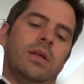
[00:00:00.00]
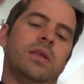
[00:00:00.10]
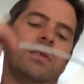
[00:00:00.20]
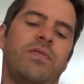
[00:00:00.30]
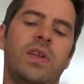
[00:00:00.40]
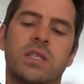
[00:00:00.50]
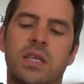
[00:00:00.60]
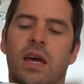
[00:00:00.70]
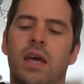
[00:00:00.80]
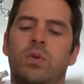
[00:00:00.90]
the
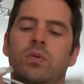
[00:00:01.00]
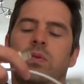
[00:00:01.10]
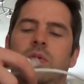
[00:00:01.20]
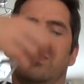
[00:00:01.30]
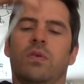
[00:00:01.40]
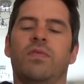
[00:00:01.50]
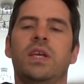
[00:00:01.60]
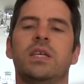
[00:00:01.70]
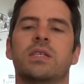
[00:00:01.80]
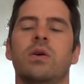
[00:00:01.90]
Infinity cable, the
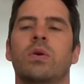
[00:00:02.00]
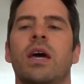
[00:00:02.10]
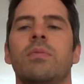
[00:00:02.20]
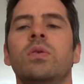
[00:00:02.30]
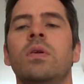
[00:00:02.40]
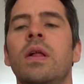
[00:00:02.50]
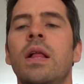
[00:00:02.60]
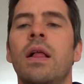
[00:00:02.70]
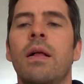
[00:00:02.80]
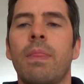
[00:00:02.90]
V D S L cable,
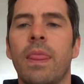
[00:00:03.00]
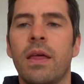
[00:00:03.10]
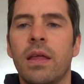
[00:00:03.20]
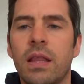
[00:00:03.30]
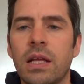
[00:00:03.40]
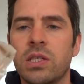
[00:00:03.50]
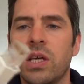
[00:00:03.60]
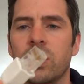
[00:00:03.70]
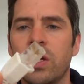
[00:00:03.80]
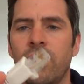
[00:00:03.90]
that's the
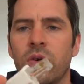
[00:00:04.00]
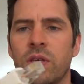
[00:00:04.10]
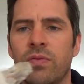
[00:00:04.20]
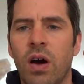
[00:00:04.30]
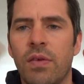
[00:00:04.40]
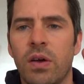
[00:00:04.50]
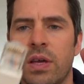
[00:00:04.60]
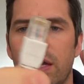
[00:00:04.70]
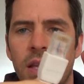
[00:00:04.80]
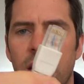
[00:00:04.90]
R J forty-five,
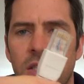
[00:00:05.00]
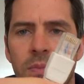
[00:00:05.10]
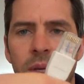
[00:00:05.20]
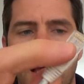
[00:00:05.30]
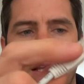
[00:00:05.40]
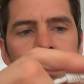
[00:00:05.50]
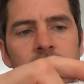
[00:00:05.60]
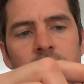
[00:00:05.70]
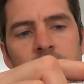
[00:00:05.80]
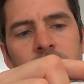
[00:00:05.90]
okay? That's the big end.
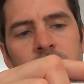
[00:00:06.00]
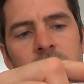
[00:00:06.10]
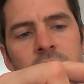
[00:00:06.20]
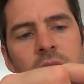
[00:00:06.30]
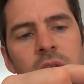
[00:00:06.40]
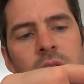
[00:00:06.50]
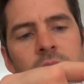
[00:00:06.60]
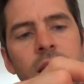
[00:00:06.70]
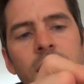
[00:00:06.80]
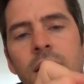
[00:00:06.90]
And as you can see,
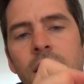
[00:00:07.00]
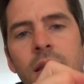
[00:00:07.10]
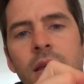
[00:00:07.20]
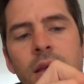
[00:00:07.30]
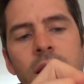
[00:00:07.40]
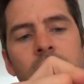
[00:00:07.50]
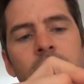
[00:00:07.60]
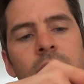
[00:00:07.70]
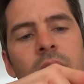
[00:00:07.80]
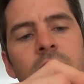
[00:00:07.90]

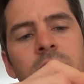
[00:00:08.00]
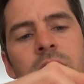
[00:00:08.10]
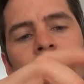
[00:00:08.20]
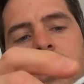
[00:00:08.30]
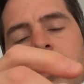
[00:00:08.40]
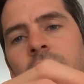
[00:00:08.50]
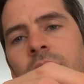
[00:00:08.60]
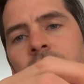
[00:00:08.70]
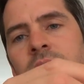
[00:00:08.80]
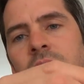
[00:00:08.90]
it does
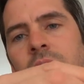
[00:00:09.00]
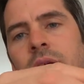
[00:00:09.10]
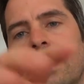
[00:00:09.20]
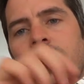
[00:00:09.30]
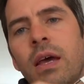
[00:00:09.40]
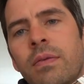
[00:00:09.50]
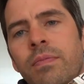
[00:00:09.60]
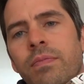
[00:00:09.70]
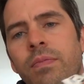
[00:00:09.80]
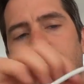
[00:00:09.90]
fit in, yeah?
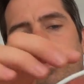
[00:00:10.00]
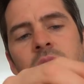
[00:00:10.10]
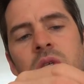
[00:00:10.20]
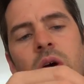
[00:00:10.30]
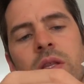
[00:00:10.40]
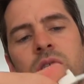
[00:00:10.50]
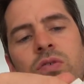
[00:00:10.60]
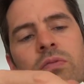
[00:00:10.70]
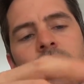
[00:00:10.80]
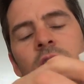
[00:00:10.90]
If you slide the
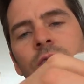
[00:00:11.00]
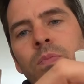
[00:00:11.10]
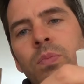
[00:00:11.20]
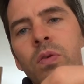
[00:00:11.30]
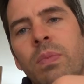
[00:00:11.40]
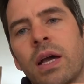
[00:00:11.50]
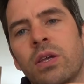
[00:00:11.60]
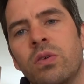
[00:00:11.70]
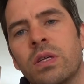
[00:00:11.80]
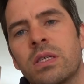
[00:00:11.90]
strain relief boot
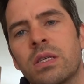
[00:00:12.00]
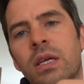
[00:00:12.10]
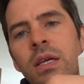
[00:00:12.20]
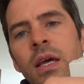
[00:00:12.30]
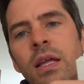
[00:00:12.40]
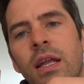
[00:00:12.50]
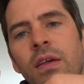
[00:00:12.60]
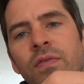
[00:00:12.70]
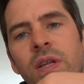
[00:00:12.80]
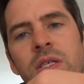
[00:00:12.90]
back, you can see that
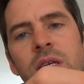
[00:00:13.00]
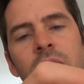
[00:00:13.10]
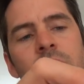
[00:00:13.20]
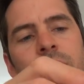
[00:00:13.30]
it fits in,